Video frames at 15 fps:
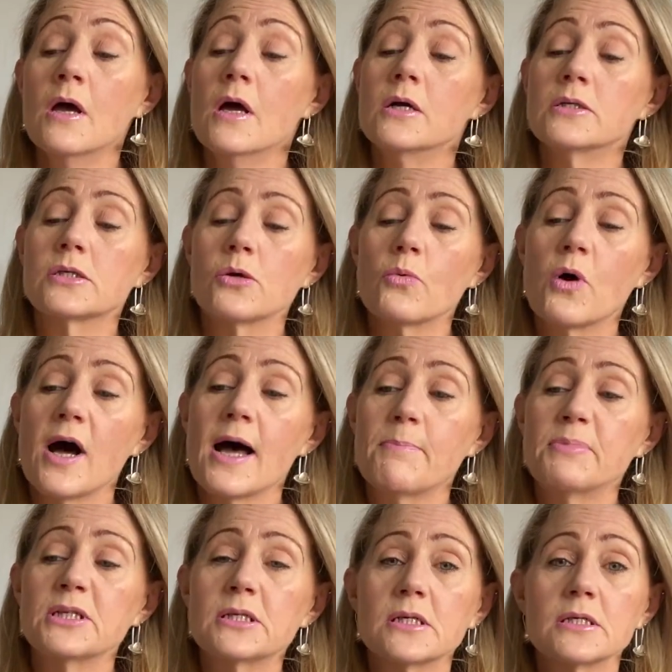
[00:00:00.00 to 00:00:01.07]
So what
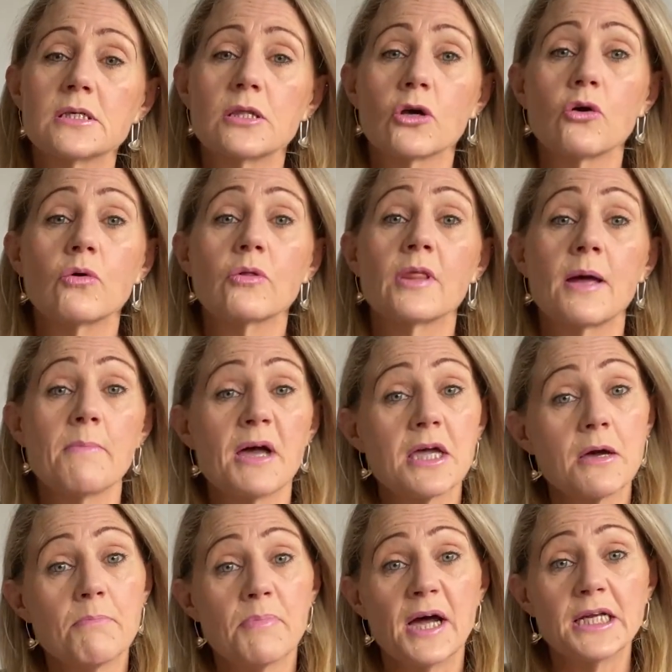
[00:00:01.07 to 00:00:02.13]
happens is they make a
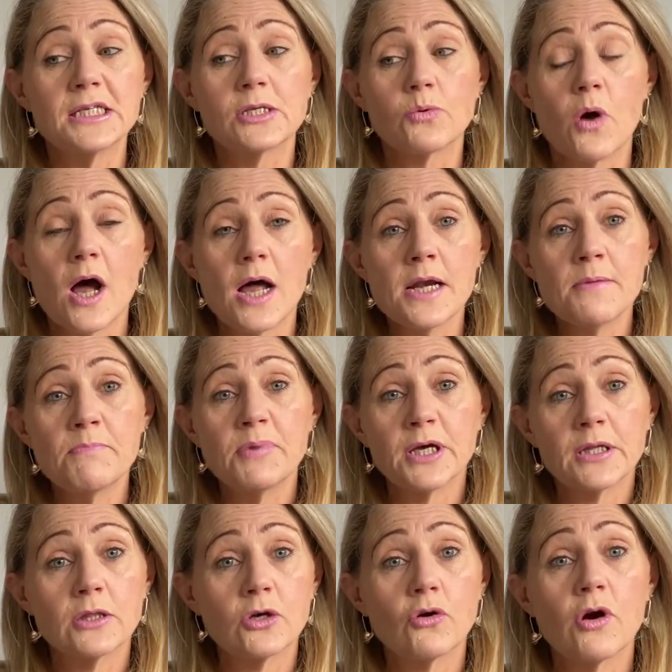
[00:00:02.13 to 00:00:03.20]
base wine,
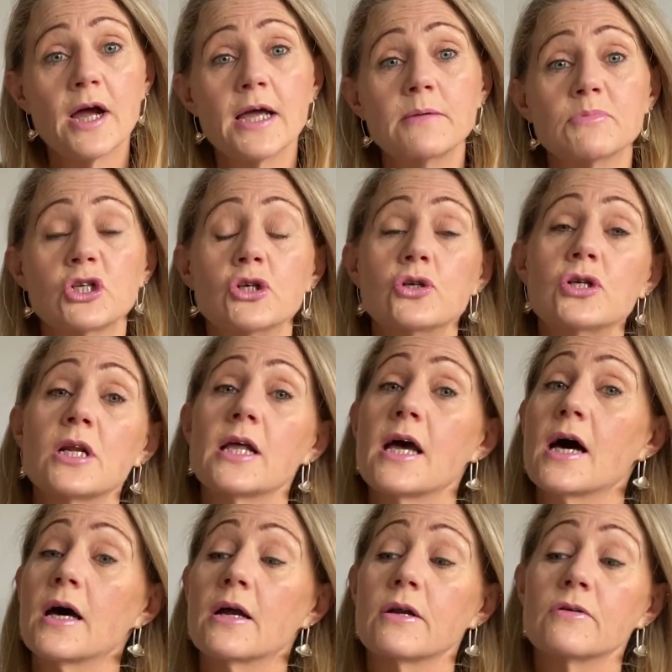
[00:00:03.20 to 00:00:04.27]
pick the grapes, usually
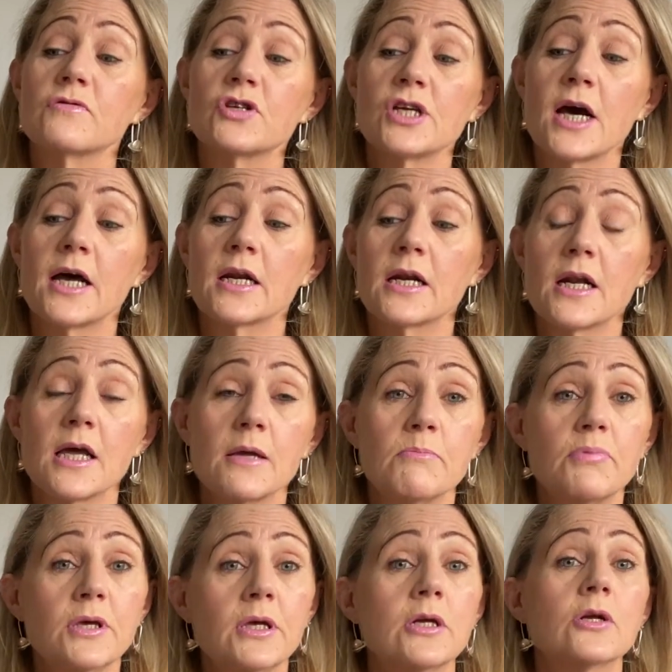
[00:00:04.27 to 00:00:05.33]
out of Chardonnay,
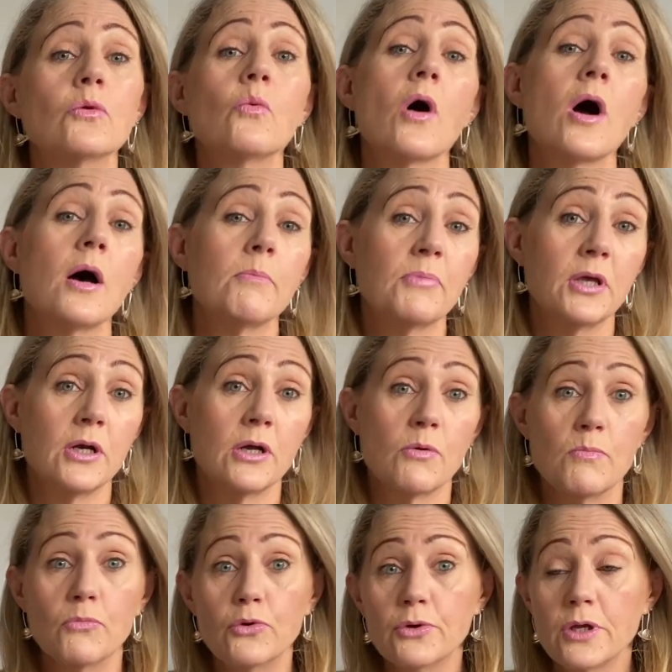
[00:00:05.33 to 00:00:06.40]
Pinot Noir, Pinot
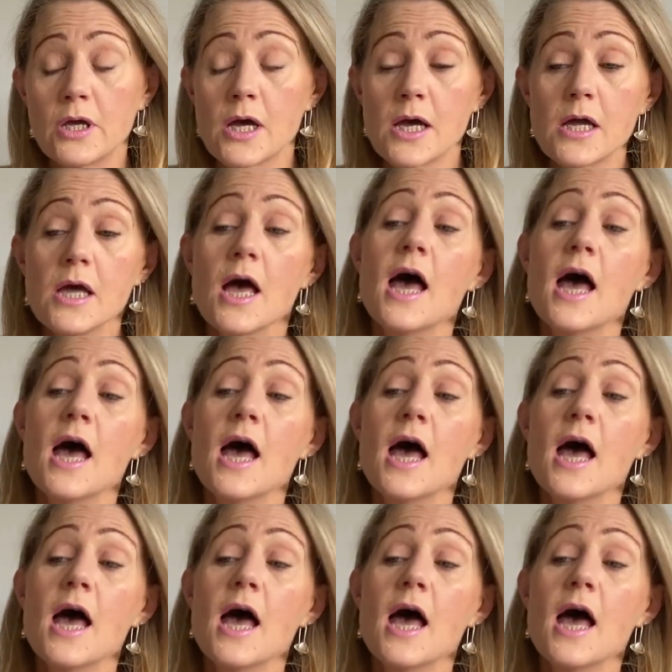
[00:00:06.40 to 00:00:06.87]
Meunier,